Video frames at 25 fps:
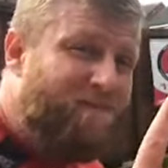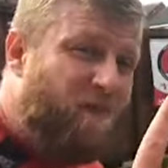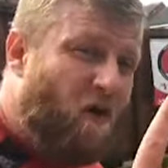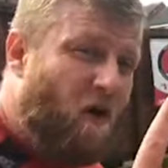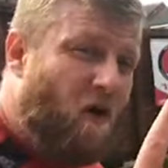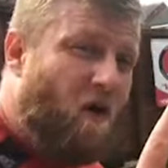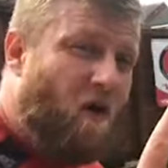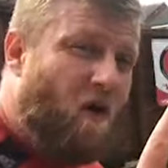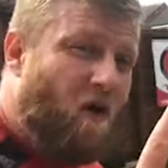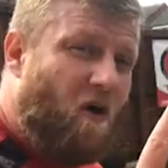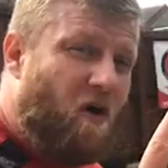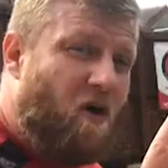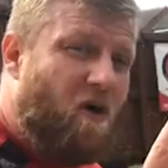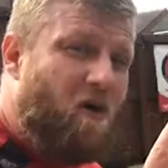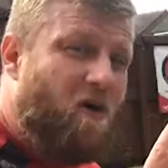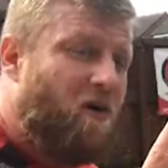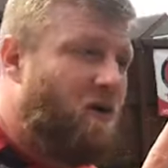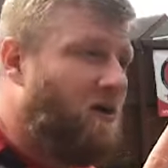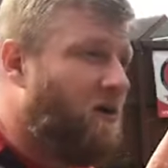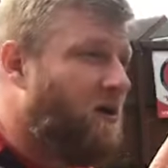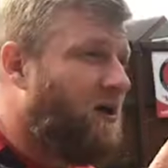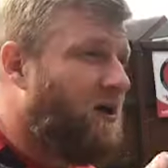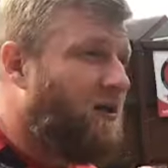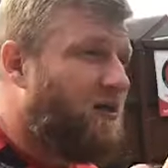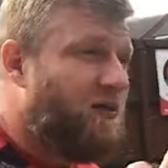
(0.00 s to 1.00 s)
4,
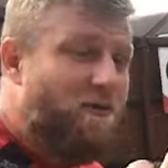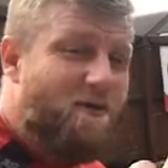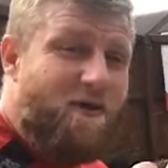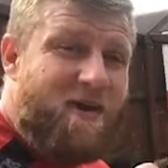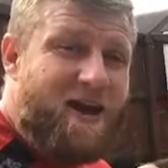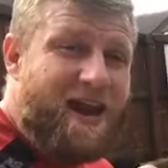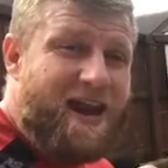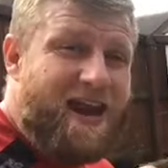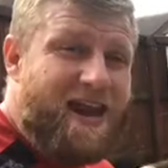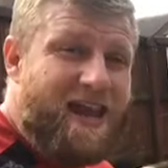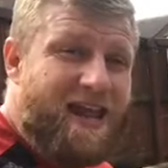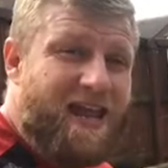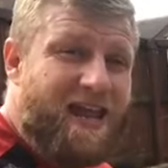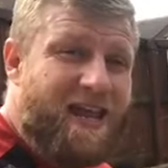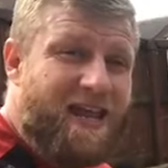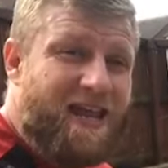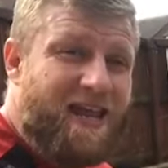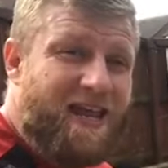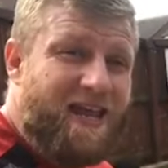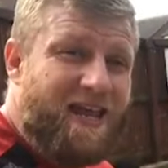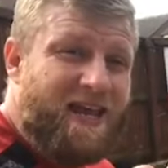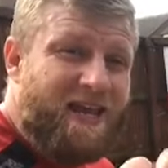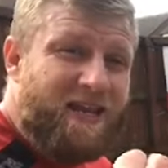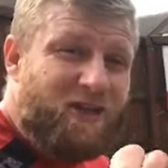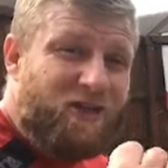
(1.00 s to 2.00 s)
3,
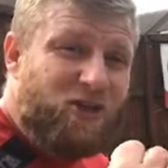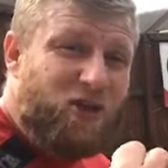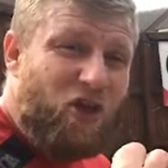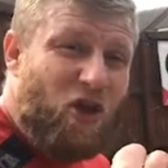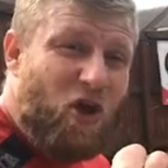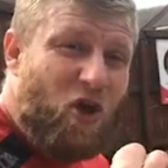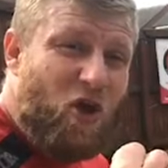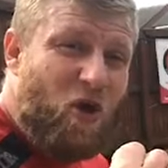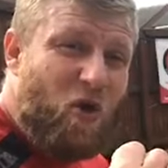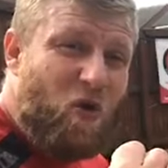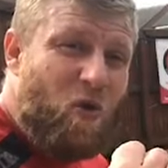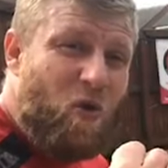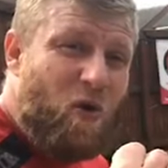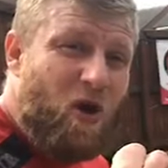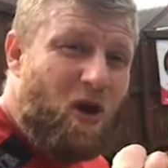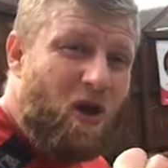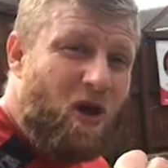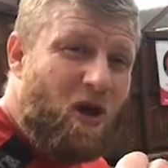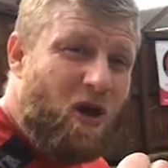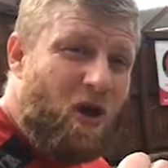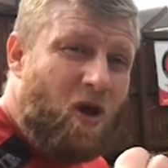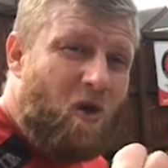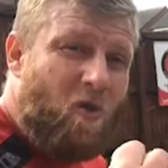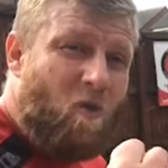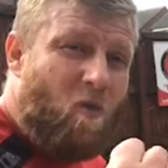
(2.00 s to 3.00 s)
2,
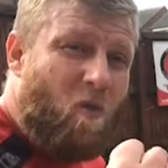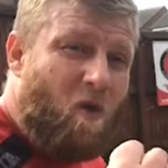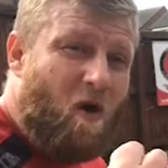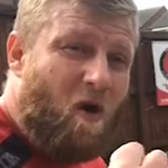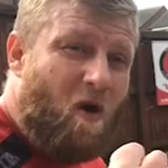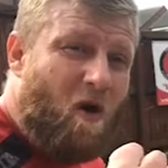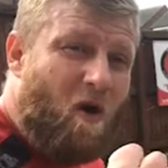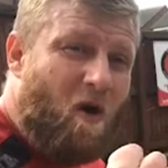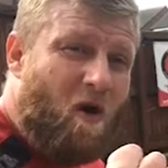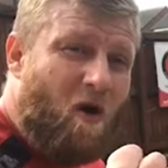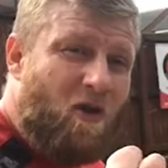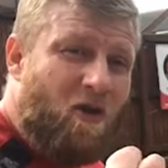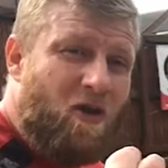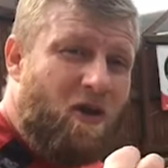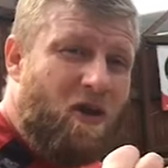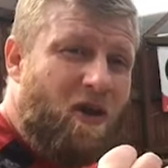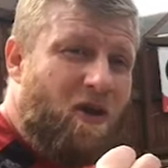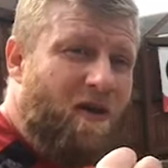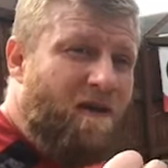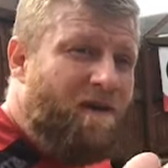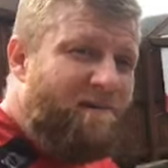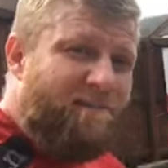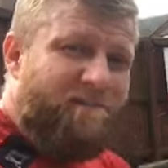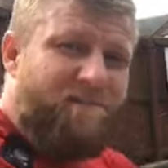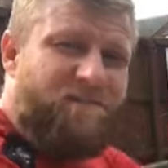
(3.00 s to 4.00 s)

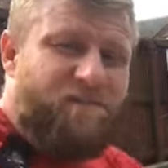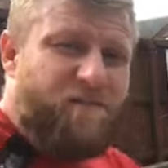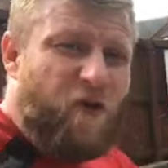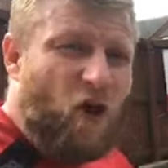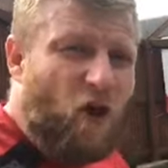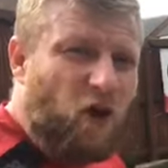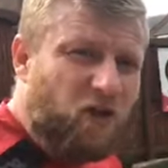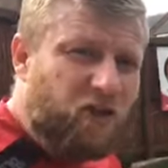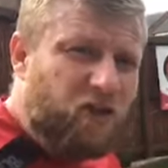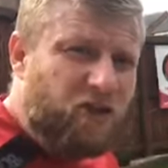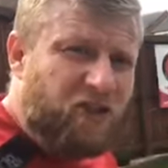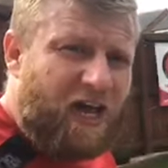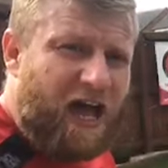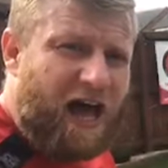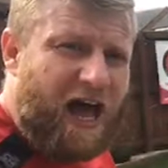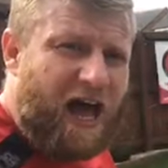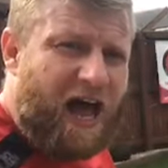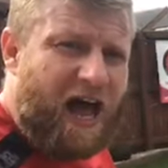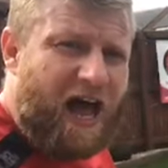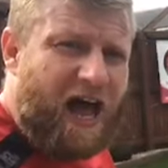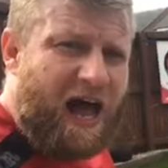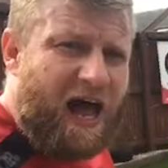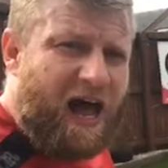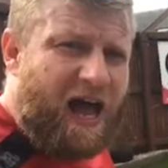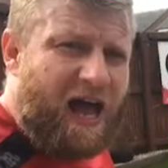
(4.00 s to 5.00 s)
1, full
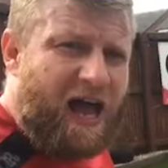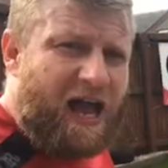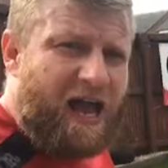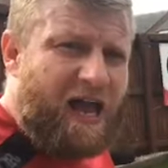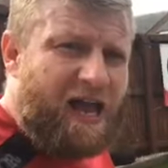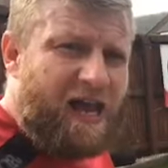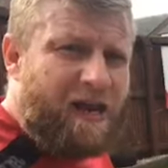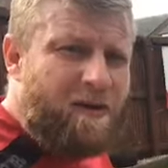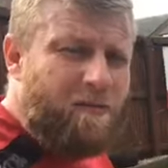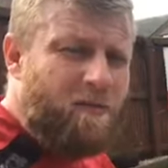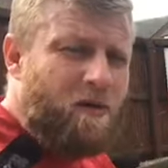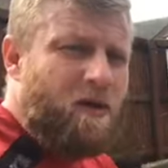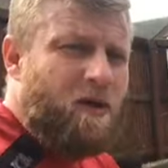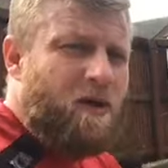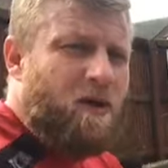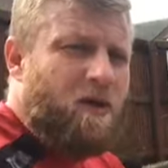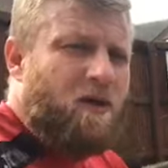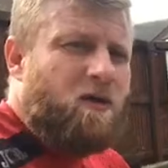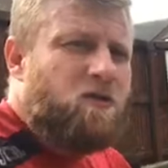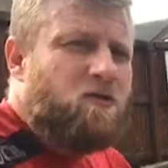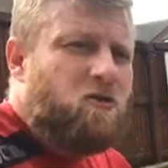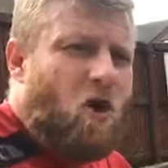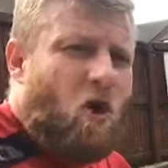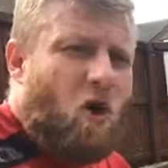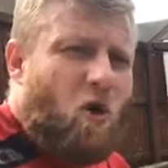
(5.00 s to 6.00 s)
time.
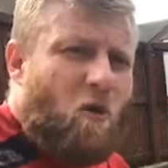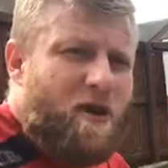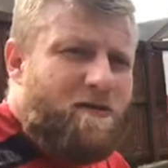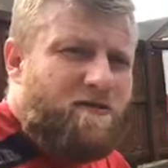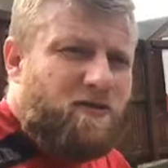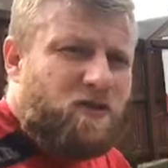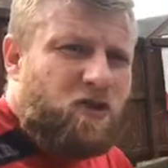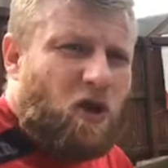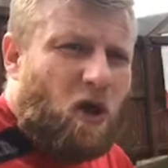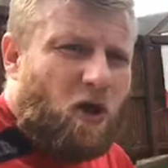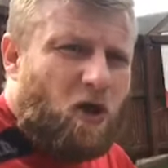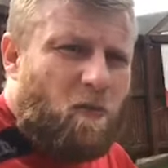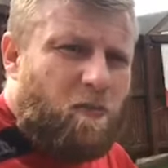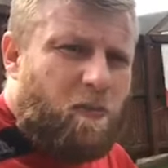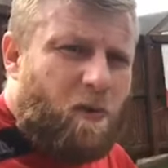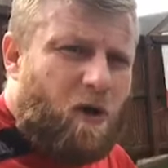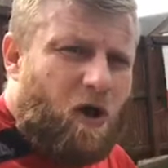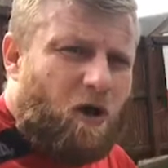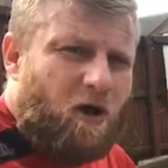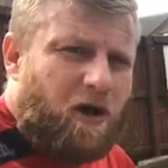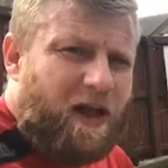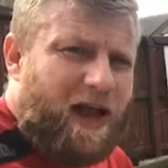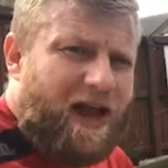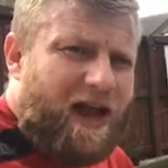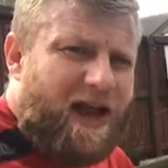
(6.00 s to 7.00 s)
So whoever's got the
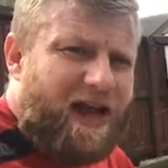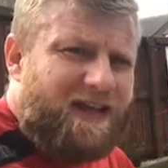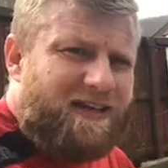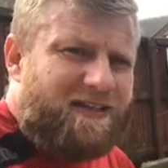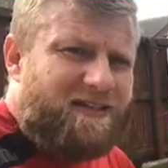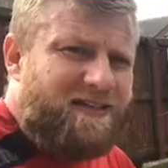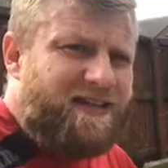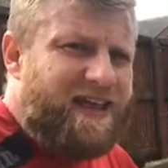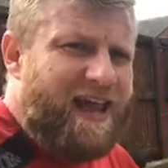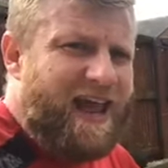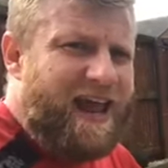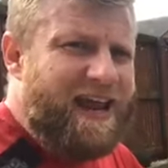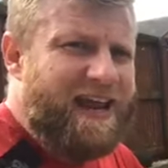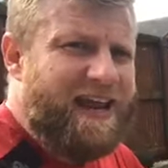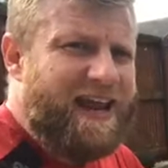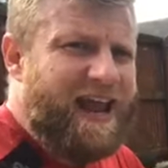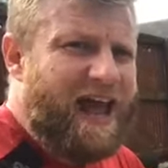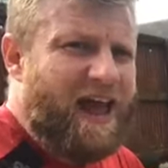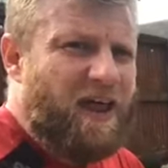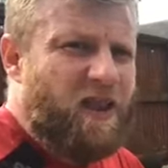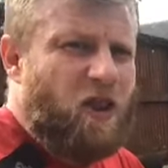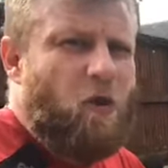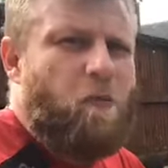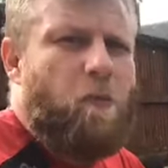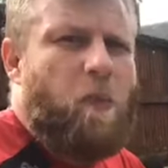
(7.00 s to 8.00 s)
ball, guys, they
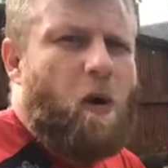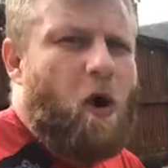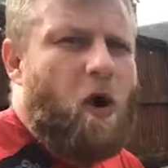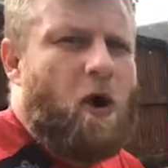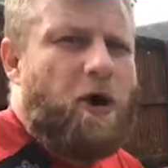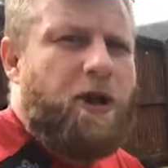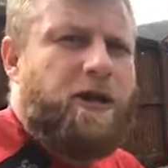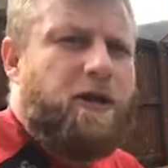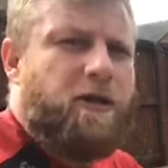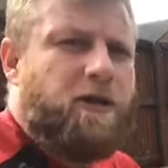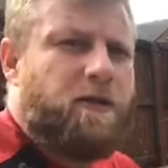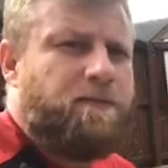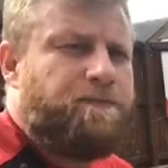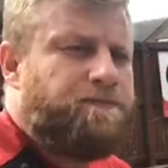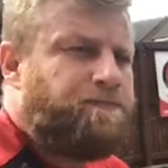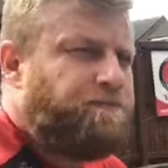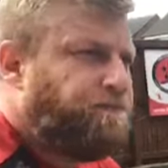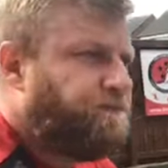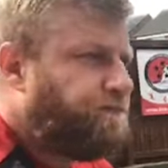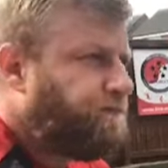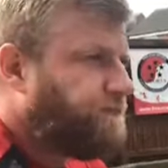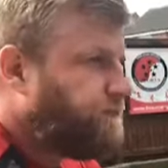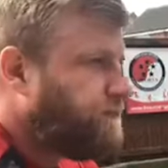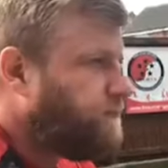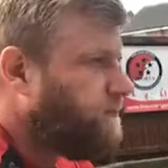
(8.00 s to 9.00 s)
get the point.
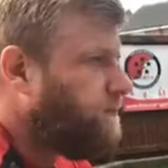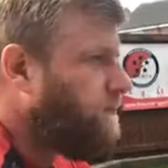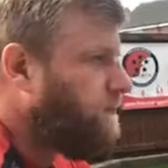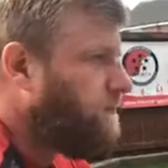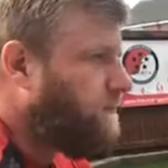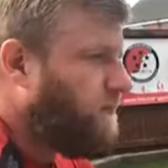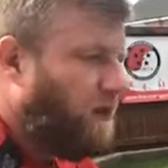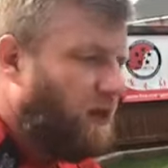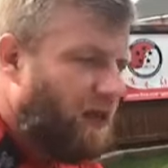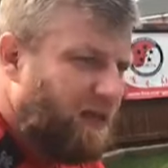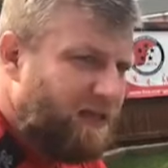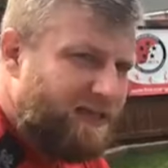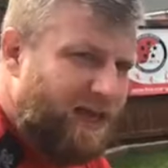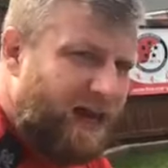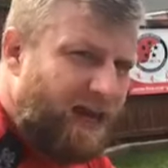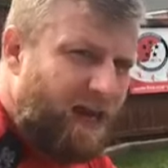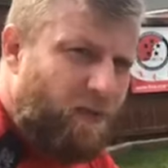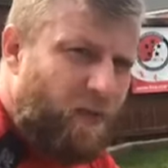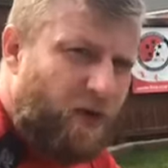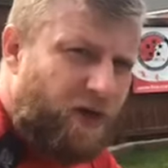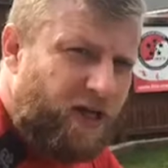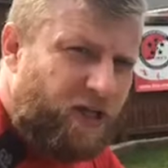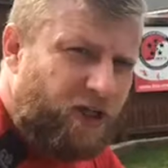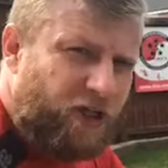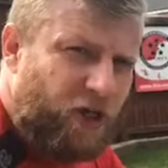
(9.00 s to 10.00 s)
Is
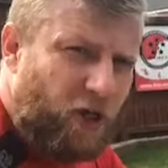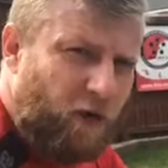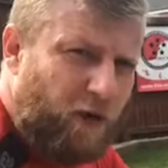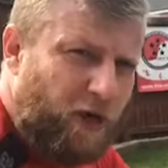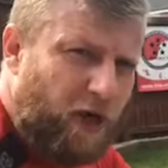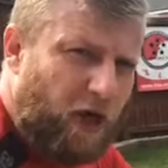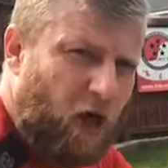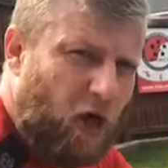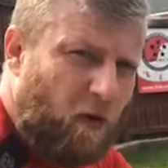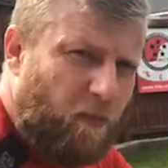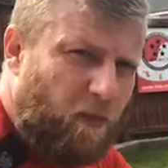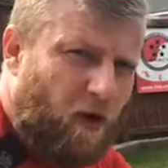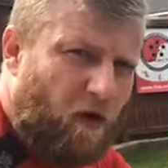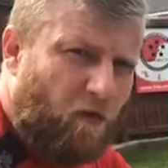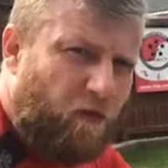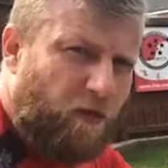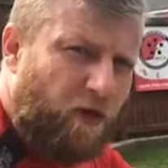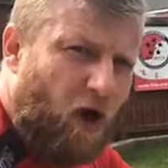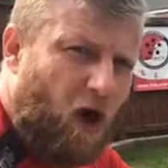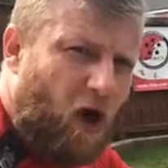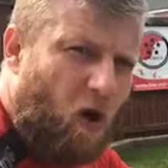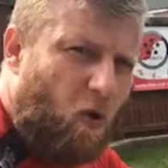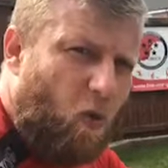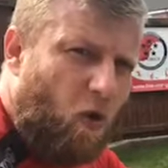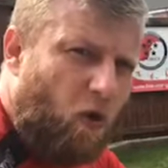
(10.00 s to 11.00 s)
anybody 2-0 up, or have
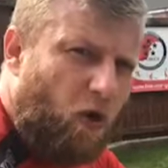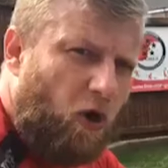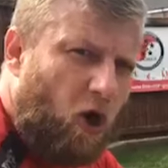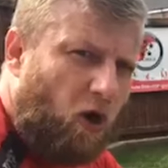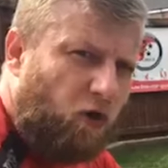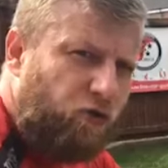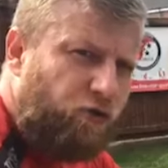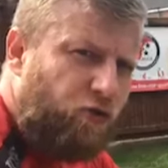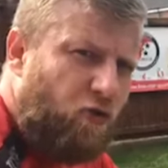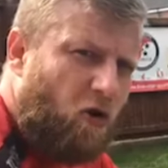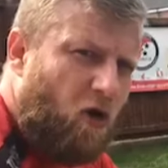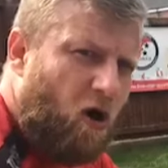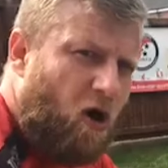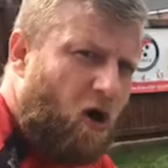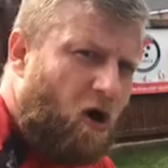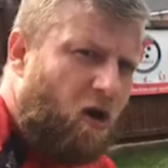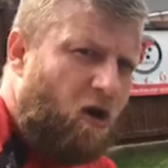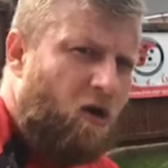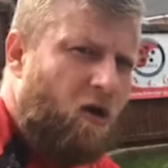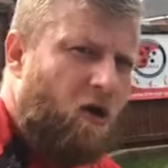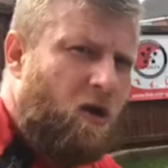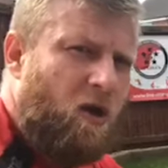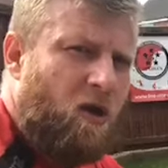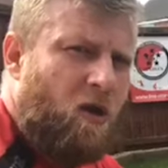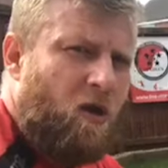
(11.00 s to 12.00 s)
we got a 1-1 draw?
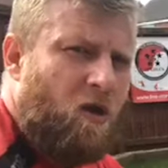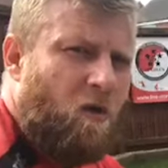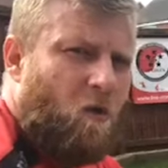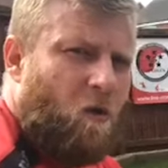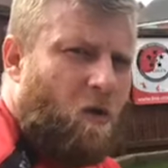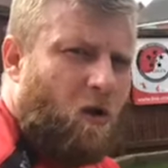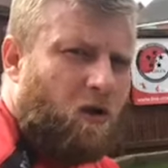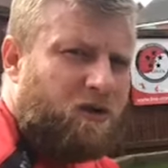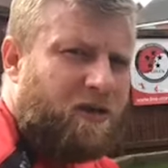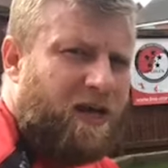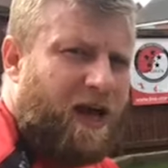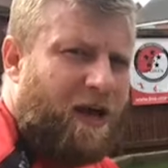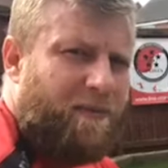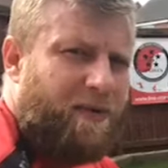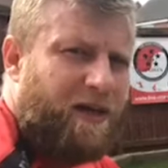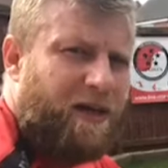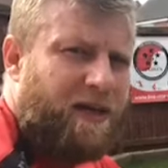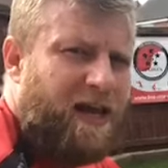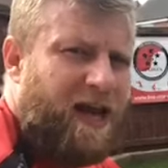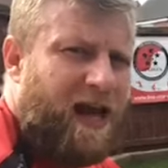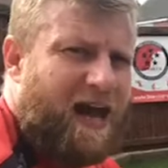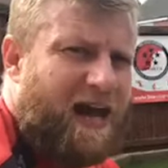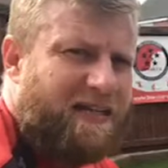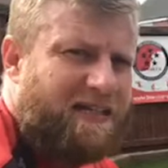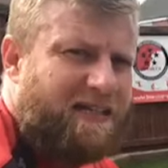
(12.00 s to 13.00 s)
What's happening,
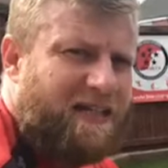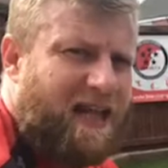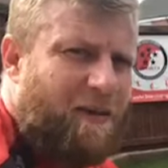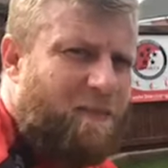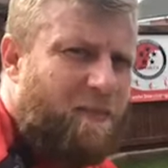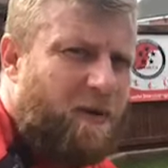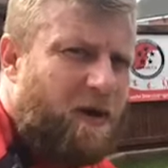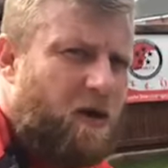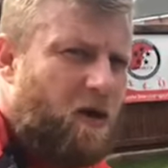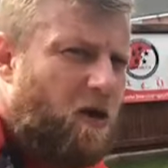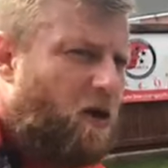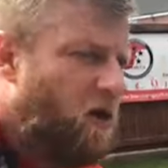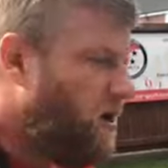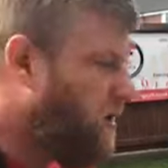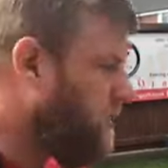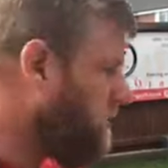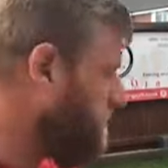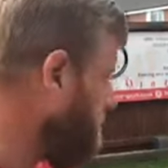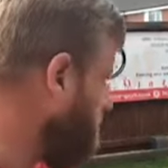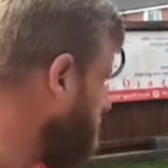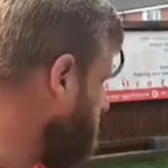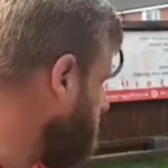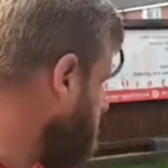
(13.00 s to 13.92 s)
guys? Let me know.